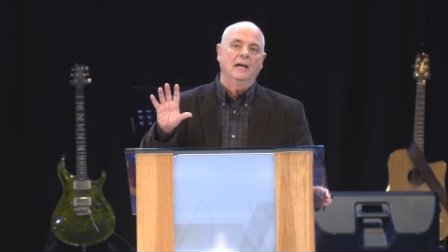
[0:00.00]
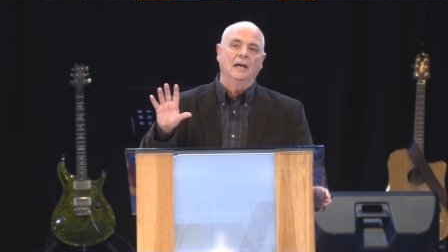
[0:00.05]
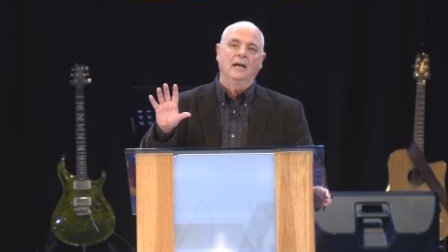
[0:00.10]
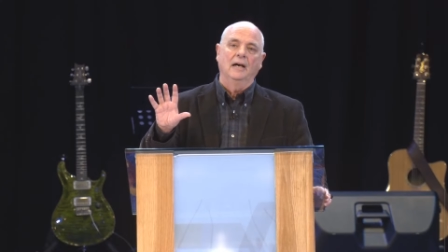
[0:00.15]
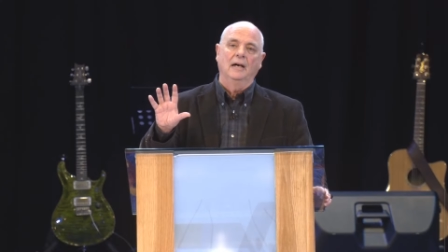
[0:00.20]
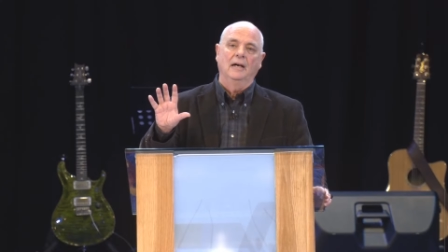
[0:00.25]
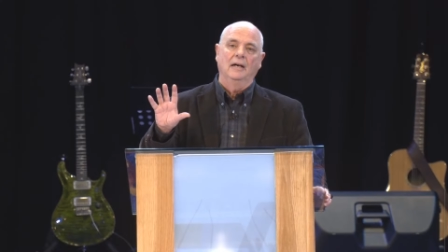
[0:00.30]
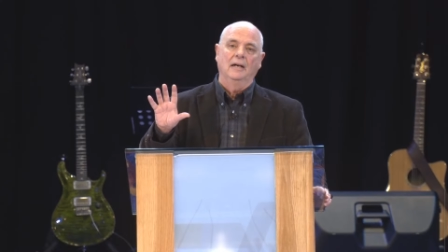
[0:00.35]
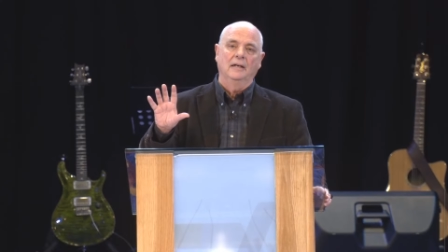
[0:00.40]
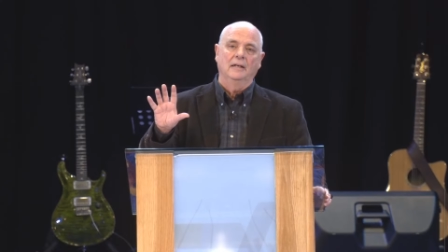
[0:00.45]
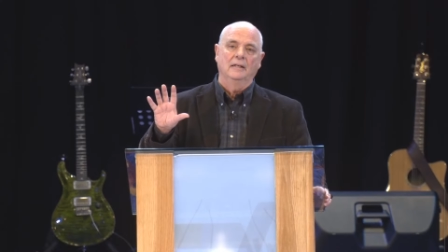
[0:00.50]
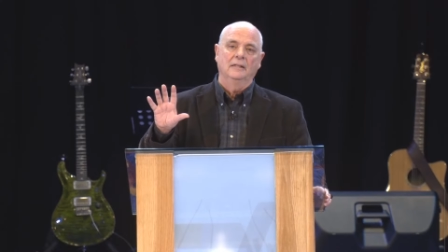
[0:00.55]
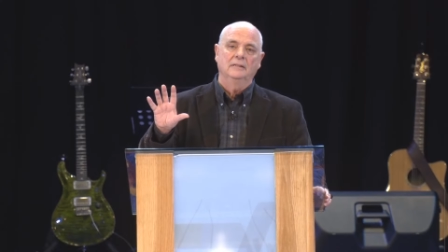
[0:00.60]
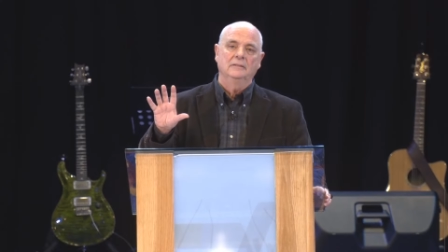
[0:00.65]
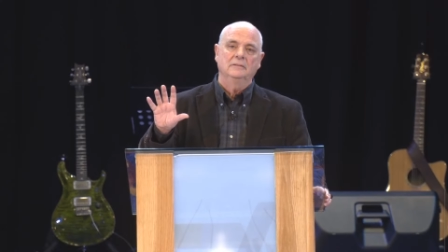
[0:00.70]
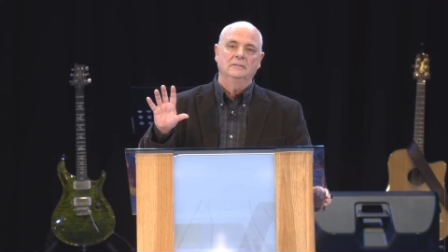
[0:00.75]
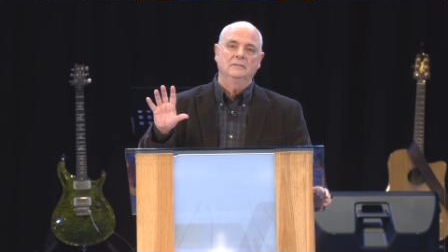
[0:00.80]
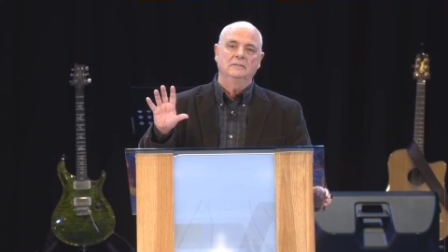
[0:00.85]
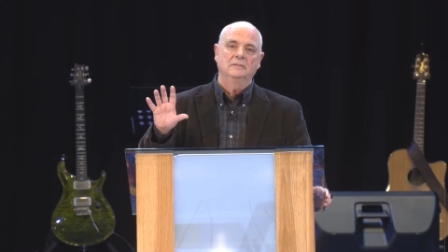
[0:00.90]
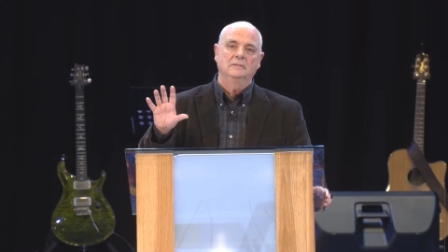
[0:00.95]
uh,
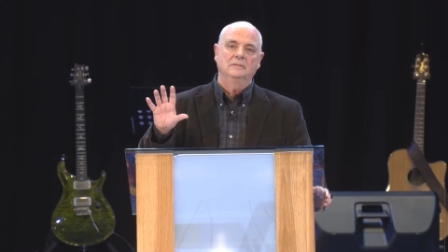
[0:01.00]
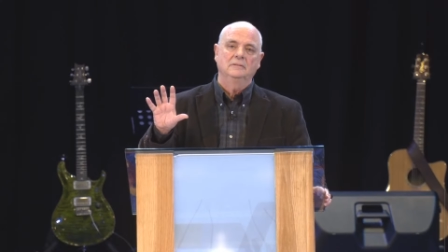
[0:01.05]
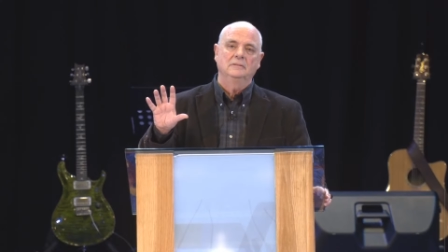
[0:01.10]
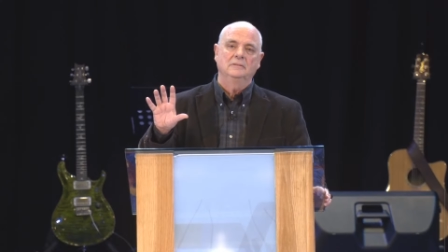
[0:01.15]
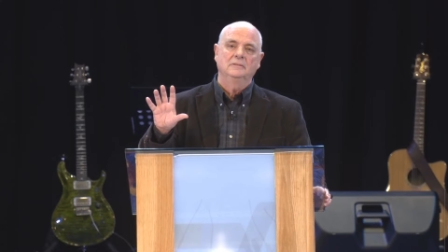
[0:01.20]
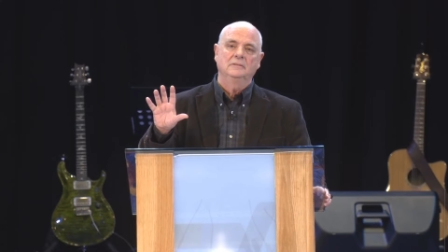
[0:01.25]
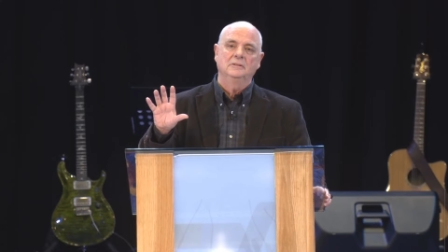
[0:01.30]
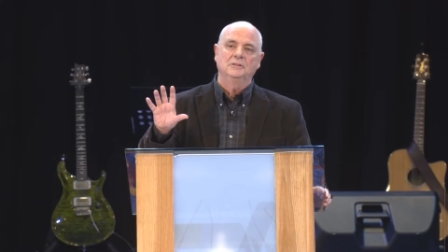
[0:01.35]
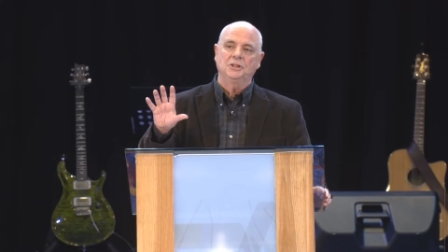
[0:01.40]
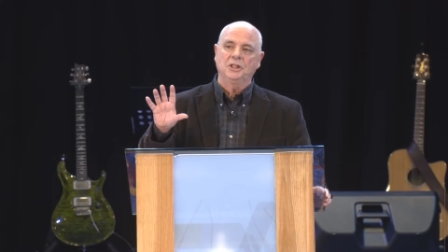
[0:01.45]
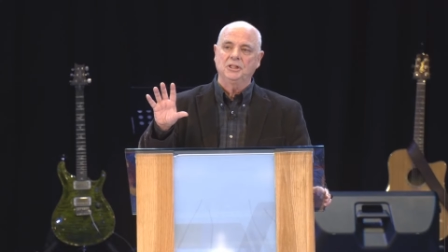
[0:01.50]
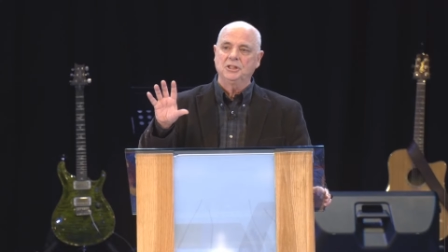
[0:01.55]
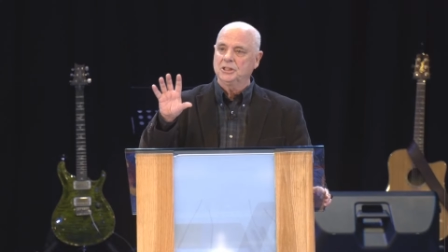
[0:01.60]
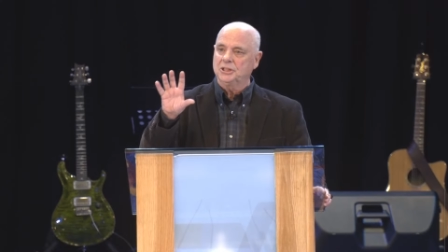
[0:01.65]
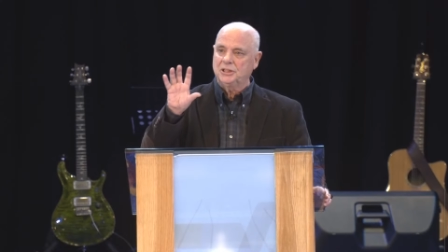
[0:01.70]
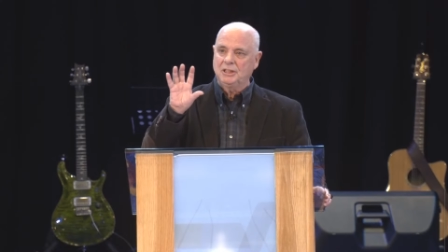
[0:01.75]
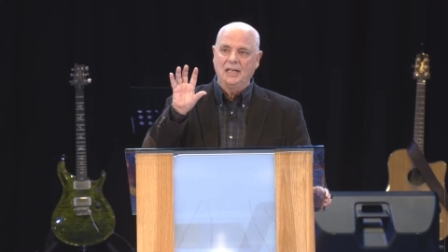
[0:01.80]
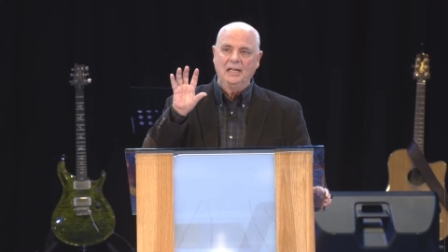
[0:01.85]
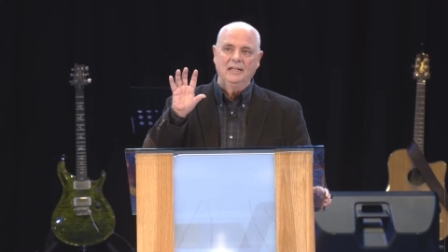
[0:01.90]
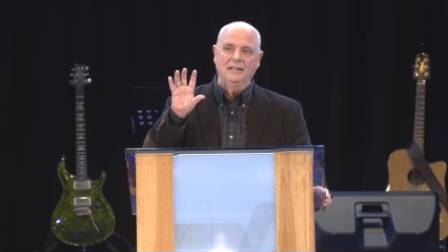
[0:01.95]
she
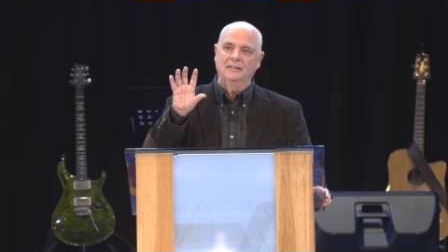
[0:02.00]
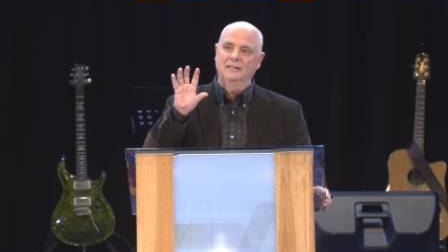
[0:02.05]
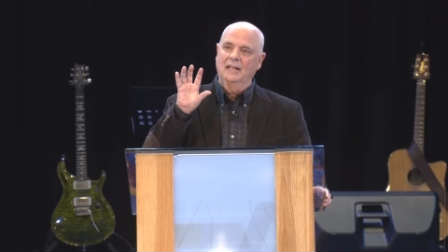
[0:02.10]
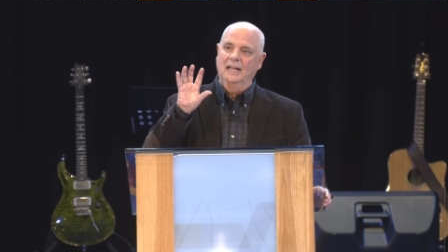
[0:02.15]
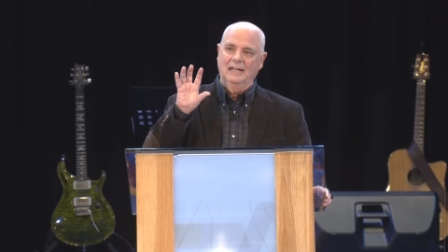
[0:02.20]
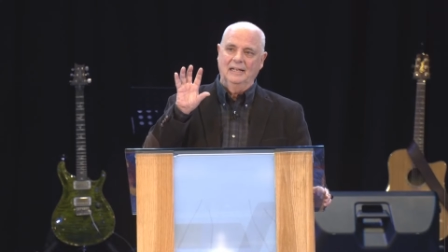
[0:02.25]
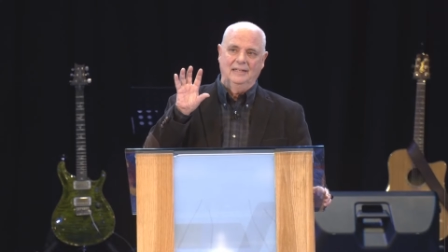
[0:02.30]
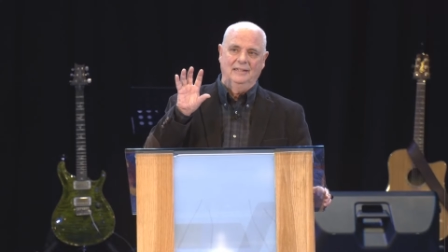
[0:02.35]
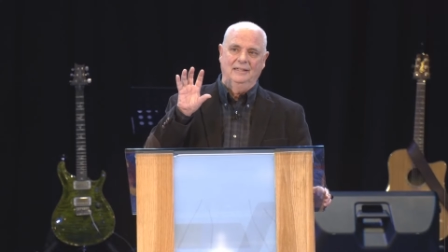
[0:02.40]
just had like